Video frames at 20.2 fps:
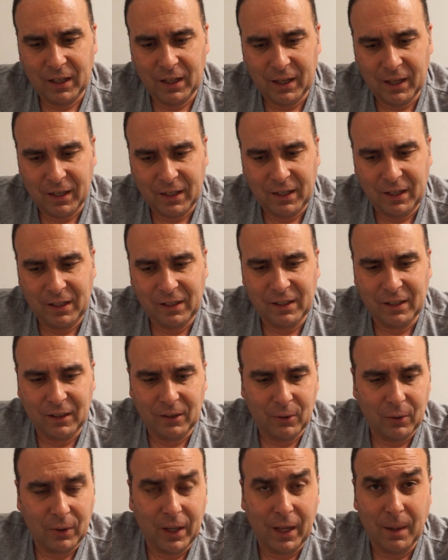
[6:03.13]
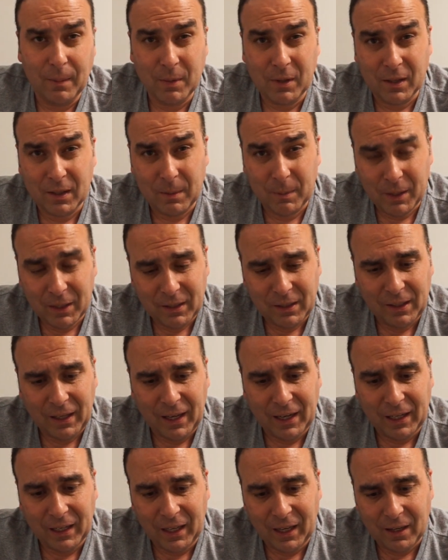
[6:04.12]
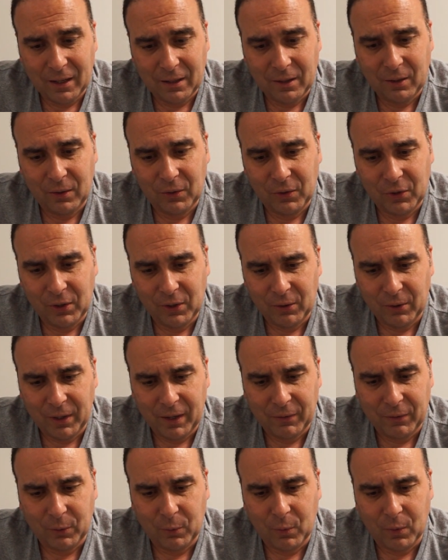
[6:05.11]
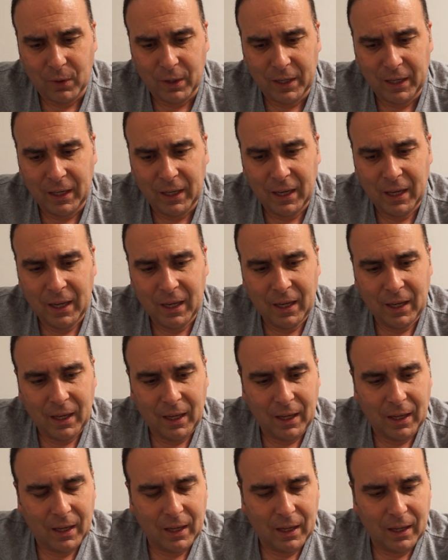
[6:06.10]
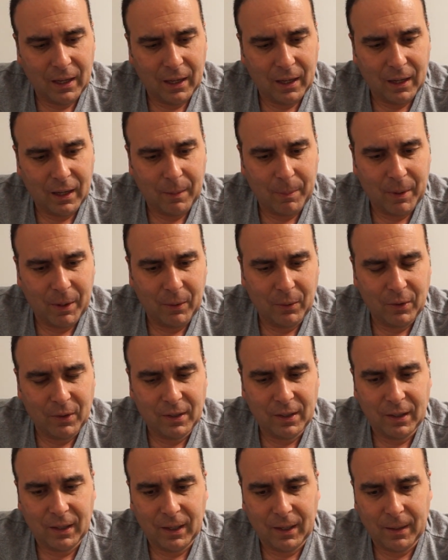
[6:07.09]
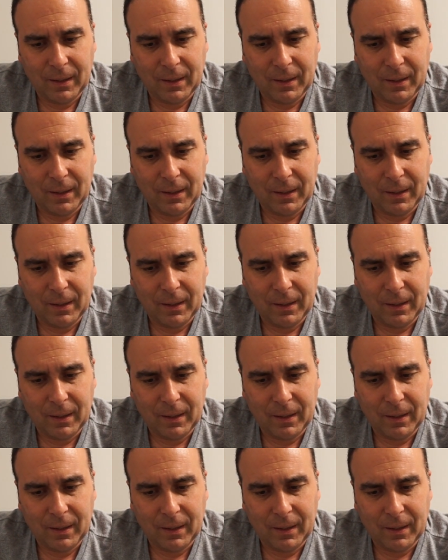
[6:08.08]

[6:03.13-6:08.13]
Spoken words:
a decent little game system. And it's dedicated too, so you don't have to worry about